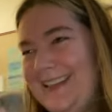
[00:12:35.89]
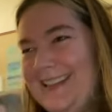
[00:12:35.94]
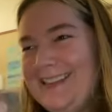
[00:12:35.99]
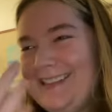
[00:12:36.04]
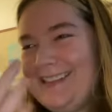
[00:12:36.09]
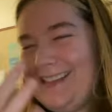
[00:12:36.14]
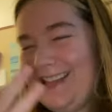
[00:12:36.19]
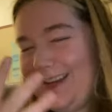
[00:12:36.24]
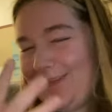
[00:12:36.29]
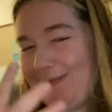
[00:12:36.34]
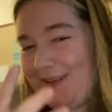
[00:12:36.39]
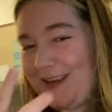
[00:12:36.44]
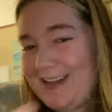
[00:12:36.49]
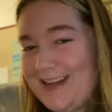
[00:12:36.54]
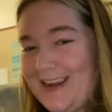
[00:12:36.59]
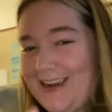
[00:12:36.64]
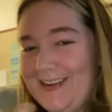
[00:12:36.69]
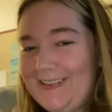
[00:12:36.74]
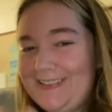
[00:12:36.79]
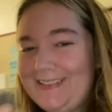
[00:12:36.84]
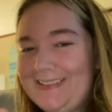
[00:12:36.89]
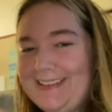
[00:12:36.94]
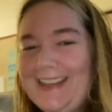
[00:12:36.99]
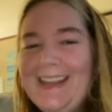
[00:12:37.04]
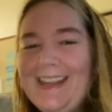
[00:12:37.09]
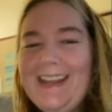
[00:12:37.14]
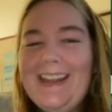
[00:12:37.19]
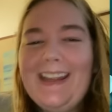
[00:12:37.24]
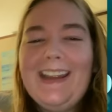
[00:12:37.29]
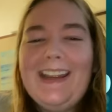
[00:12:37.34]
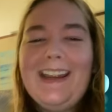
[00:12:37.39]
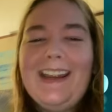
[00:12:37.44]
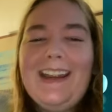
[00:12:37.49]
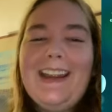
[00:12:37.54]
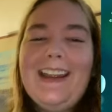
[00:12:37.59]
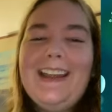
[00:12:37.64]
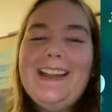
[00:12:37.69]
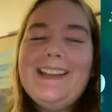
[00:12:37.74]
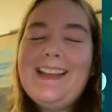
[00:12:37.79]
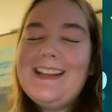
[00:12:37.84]
like my nose.
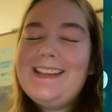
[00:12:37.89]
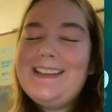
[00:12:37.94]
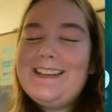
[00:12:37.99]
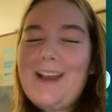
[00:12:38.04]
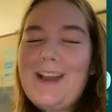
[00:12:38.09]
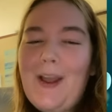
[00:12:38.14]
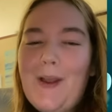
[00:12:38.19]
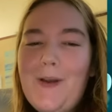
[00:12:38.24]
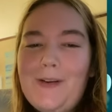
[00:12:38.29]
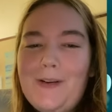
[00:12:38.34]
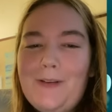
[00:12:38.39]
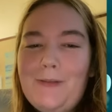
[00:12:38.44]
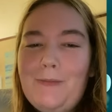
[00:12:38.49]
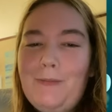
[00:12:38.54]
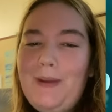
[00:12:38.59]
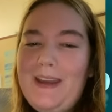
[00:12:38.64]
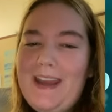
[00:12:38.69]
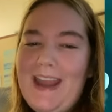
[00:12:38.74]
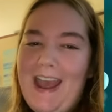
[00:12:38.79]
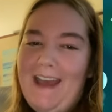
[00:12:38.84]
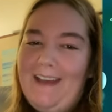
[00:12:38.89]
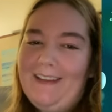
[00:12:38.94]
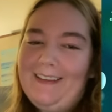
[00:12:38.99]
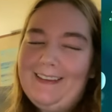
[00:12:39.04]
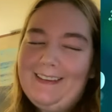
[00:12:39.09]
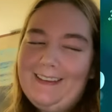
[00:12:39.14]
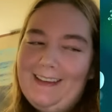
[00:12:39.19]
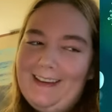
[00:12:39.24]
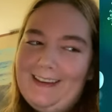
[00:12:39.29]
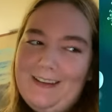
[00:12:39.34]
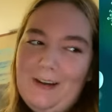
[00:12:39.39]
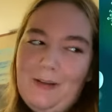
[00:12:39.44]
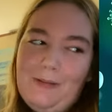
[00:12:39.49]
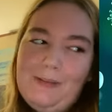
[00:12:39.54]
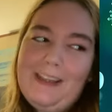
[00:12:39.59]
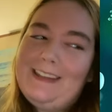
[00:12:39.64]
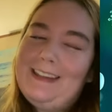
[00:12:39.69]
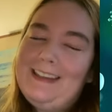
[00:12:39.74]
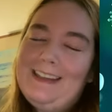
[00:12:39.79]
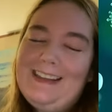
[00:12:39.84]
That's total BS. Like, don't
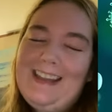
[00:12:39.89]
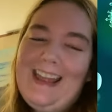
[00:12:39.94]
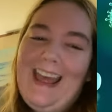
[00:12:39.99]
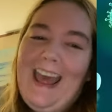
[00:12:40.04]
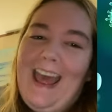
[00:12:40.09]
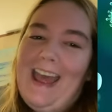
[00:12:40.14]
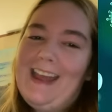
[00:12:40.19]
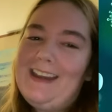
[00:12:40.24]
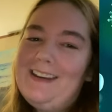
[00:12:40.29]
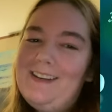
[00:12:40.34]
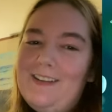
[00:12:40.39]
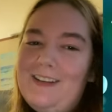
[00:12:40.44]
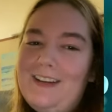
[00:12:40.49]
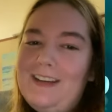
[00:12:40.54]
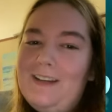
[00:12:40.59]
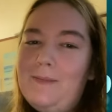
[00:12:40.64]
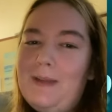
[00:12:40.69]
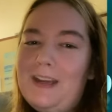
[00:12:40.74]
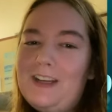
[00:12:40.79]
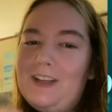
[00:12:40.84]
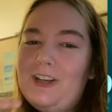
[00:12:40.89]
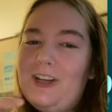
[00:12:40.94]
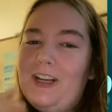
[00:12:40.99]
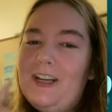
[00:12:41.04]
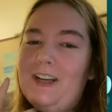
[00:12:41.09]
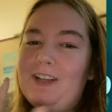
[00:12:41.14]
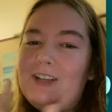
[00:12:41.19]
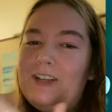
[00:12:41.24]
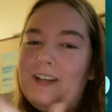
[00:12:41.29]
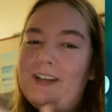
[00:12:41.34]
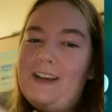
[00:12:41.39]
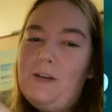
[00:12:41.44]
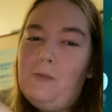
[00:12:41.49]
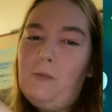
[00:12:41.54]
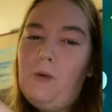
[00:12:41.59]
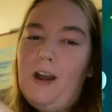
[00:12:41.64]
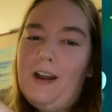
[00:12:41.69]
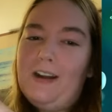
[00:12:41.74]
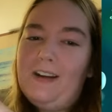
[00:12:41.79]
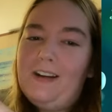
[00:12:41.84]
listen to that. You need to make sure you're drinking your
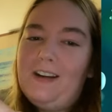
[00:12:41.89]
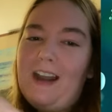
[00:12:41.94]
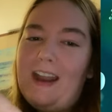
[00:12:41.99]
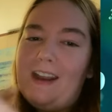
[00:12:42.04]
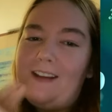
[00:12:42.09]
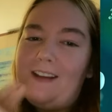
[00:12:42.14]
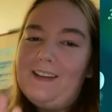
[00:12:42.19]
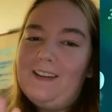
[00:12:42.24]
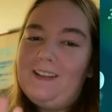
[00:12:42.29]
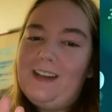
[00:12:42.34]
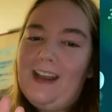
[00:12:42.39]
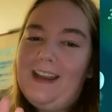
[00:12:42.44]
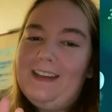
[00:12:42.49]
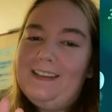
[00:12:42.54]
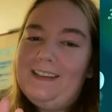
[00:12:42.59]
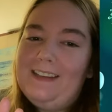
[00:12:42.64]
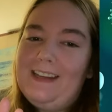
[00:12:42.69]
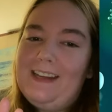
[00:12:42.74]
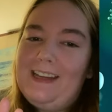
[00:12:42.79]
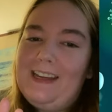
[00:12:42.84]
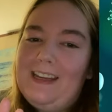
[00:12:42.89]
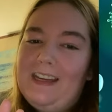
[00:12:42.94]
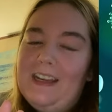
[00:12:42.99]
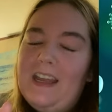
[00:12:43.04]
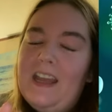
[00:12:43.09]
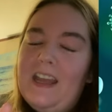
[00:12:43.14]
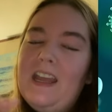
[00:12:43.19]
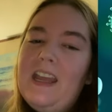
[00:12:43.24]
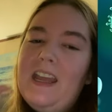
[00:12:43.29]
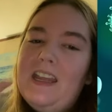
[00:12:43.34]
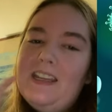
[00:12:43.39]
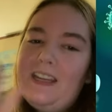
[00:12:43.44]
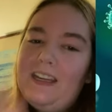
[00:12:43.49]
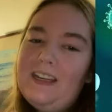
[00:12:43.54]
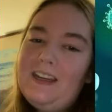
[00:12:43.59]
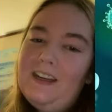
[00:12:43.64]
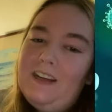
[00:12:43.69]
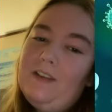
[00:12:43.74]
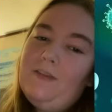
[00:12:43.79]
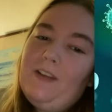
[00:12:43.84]
water, exercising,
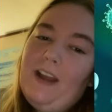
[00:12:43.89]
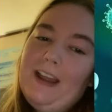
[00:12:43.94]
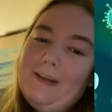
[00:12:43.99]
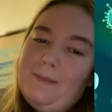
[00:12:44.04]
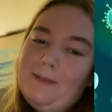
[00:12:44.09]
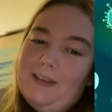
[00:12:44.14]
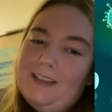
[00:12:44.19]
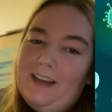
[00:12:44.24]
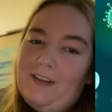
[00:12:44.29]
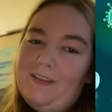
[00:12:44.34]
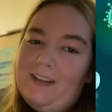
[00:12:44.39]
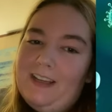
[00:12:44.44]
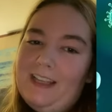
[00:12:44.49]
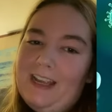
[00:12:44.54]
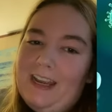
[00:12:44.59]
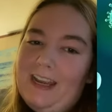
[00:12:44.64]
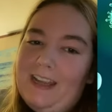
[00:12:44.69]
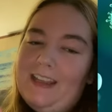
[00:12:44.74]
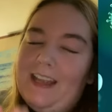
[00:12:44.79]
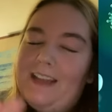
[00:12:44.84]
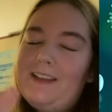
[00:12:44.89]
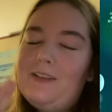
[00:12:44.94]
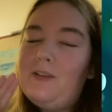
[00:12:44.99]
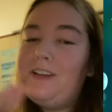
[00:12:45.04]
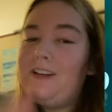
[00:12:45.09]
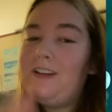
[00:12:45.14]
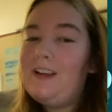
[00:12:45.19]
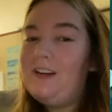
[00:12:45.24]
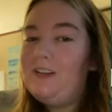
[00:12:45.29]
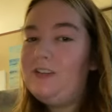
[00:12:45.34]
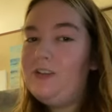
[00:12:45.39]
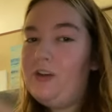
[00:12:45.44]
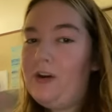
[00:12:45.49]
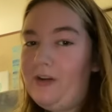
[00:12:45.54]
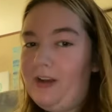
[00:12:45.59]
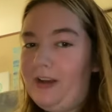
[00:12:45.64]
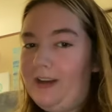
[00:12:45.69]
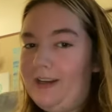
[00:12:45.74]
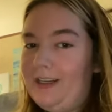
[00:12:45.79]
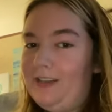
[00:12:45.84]
taking your vitamins every day. That's what's gonna grow
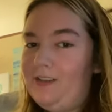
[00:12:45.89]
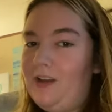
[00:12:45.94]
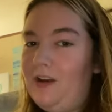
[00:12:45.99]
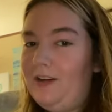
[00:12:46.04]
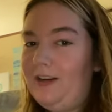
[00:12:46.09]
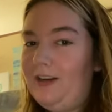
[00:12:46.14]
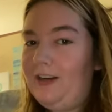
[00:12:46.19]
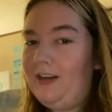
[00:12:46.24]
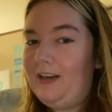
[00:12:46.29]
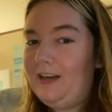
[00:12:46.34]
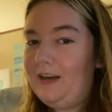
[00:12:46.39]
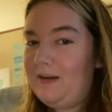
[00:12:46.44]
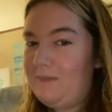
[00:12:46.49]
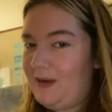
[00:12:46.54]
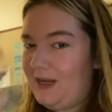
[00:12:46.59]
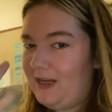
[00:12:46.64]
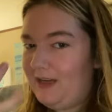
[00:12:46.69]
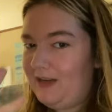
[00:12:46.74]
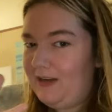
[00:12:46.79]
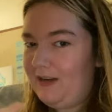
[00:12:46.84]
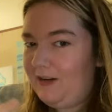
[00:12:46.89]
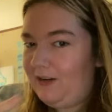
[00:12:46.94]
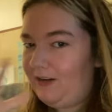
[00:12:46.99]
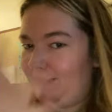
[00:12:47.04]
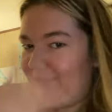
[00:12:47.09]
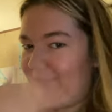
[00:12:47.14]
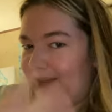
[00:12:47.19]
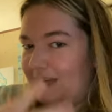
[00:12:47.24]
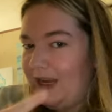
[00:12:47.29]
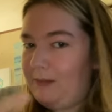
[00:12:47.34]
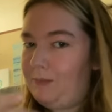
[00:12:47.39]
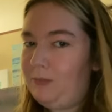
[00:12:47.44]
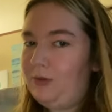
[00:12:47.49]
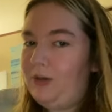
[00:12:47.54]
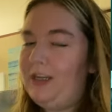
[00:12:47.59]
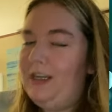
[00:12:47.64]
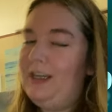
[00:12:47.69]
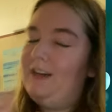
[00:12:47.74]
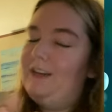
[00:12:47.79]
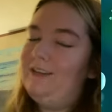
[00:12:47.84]
your hair longer and make your skin
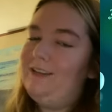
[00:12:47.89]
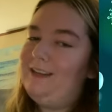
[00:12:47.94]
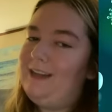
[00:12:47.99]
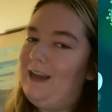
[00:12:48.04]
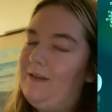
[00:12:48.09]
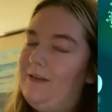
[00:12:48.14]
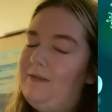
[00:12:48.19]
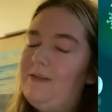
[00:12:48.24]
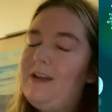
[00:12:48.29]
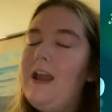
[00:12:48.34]
prettier and stuff.